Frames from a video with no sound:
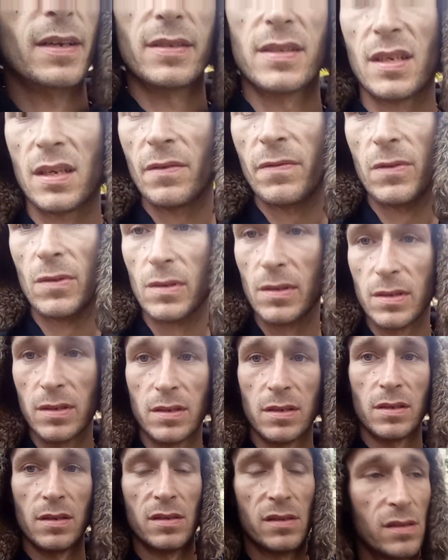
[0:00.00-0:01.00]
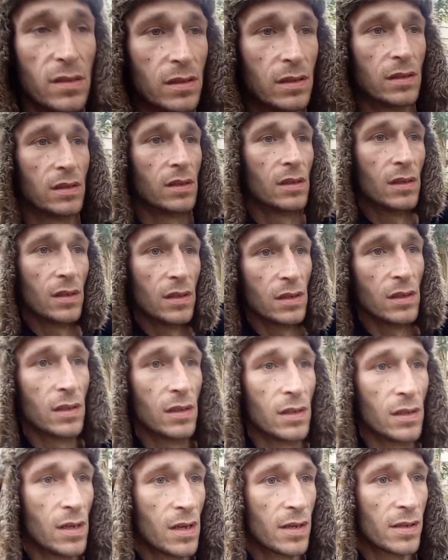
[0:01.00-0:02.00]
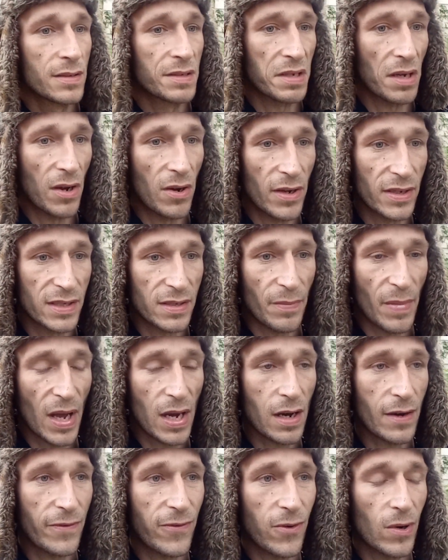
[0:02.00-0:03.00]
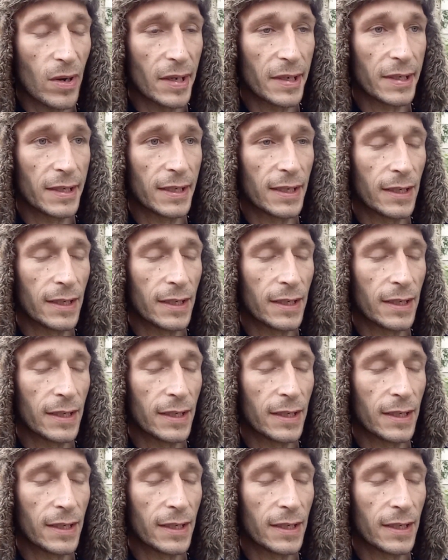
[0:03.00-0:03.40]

is evil. So it's a metaphor,